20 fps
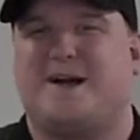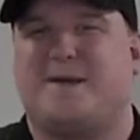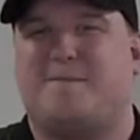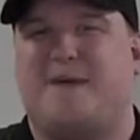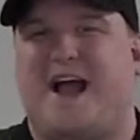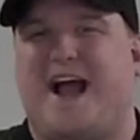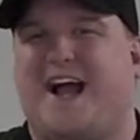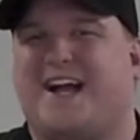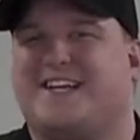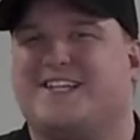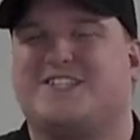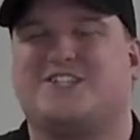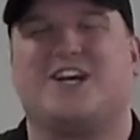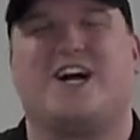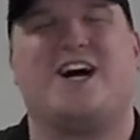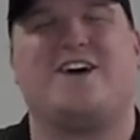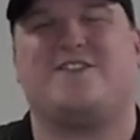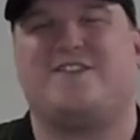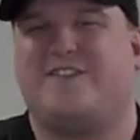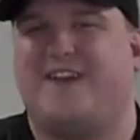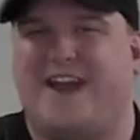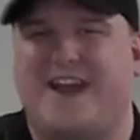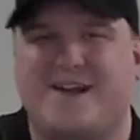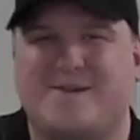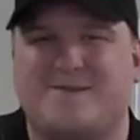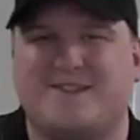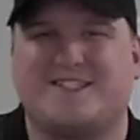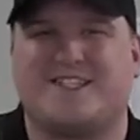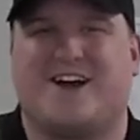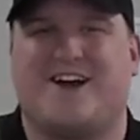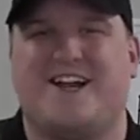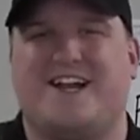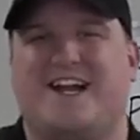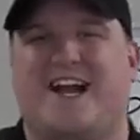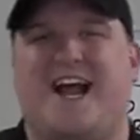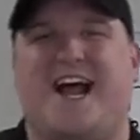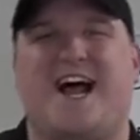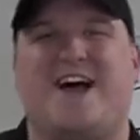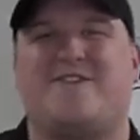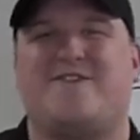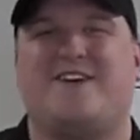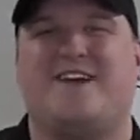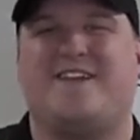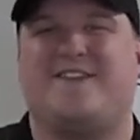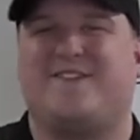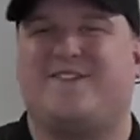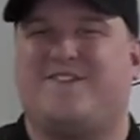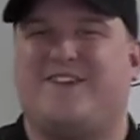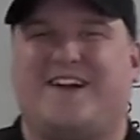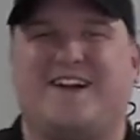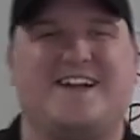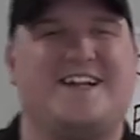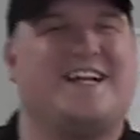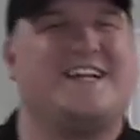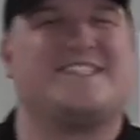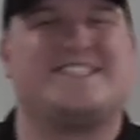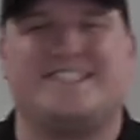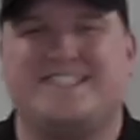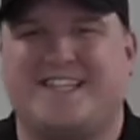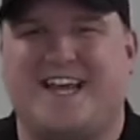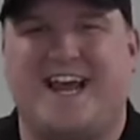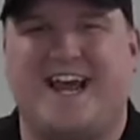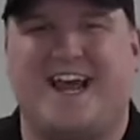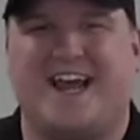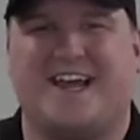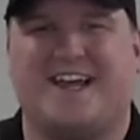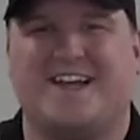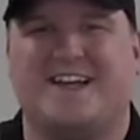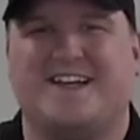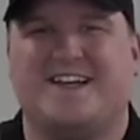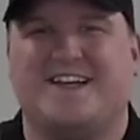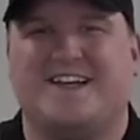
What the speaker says: a package off of Amazon and have it the very next day.